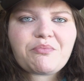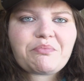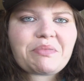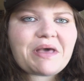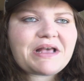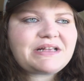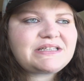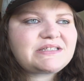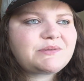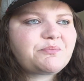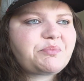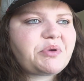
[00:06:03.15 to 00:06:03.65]
the
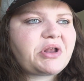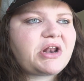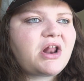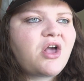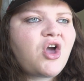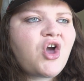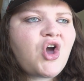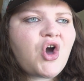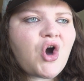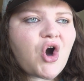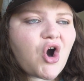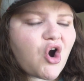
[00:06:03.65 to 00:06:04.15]
best, but
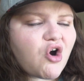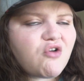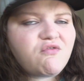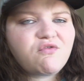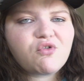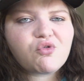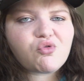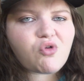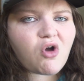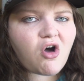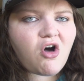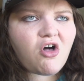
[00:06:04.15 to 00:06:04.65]

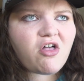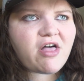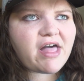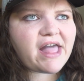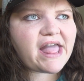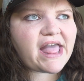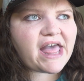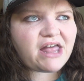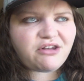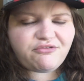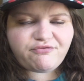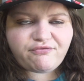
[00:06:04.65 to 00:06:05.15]
overall, I
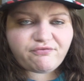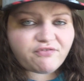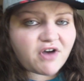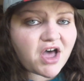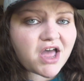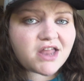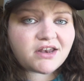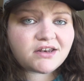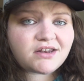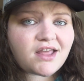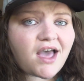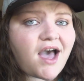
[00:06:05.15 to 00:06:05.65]
had
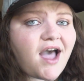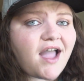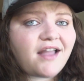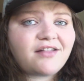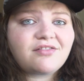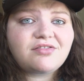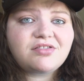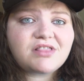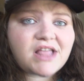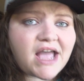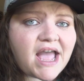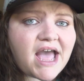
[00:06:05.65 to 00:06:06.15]
fun. I
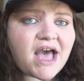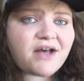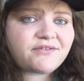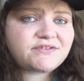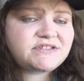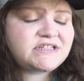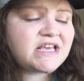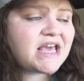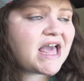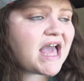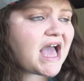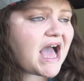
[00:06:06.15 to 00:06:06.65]

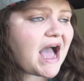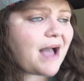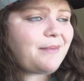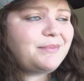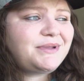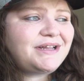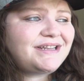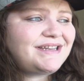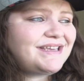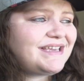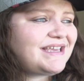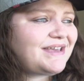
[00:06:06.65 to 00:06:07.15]
laughed.
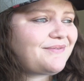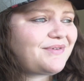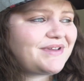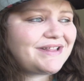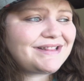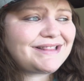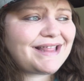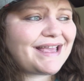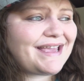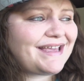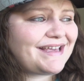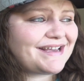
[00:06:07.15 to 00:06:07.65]
I'm gonna give
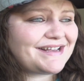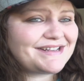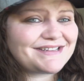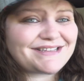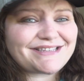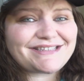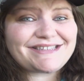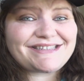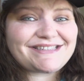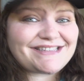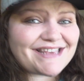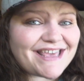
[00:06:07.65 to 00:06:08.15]
it like a
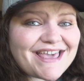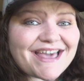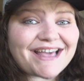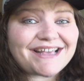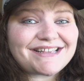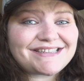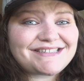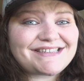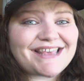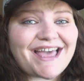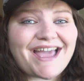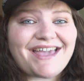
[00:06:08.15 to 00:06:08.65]

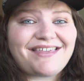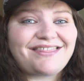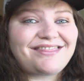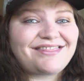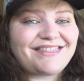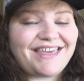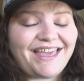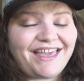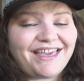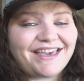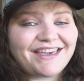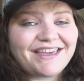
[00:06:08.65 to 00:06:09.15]
6, I
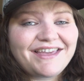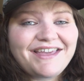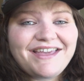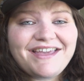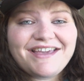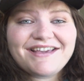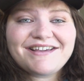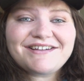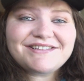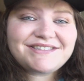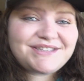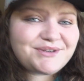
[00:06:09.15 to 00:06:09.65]
think,
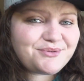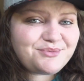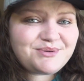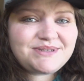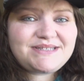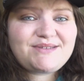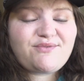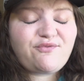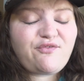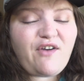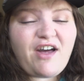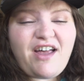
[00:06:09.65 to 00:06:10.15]
because it
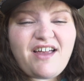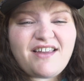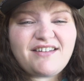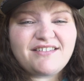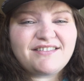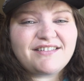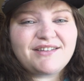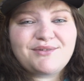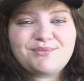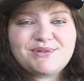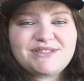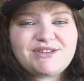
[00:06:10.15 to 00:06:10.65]
was
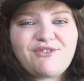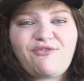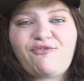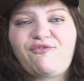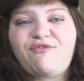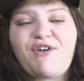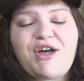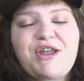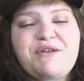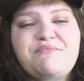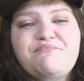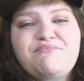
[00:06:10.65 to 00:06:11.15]
fun. It was a
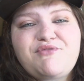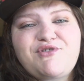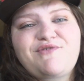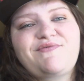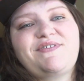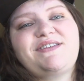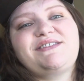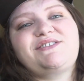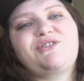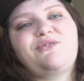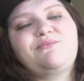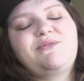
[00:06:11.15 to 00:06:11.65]
fun
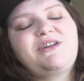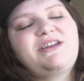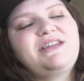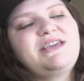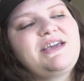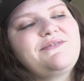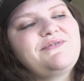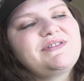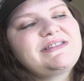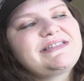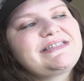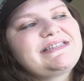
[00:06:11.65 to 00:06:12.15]
movie. So I'm gonna
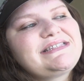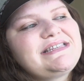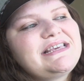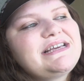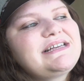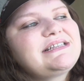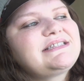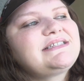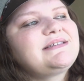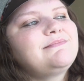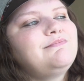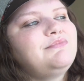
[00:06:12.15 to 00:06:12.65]
give it
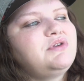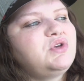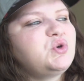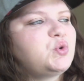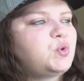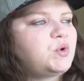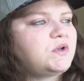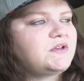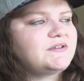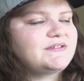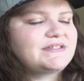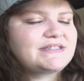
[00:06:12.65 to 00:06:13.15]
6
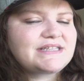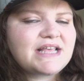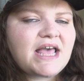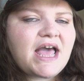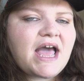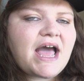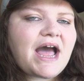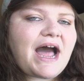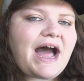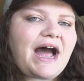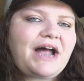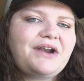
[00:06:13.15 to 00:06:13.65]
mules
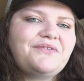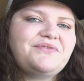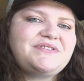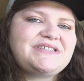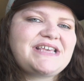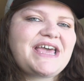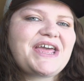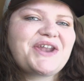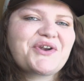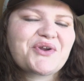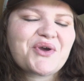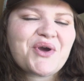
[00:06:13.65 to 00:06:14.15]
out of
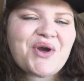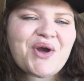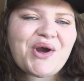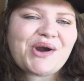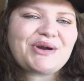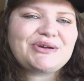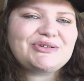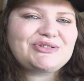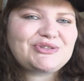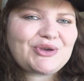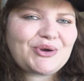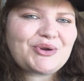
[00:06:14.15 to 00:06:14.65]
10.
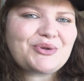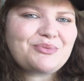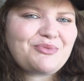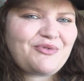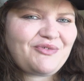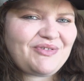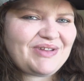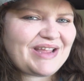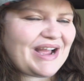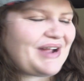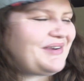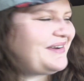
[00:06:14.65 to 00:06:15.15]
Our total
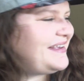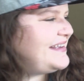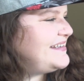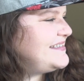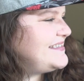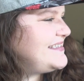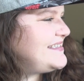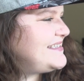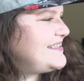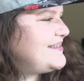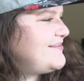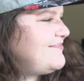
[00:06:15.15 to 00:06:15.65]
movie count
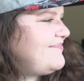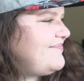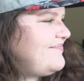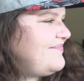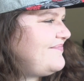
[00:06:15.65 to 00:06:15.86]
is...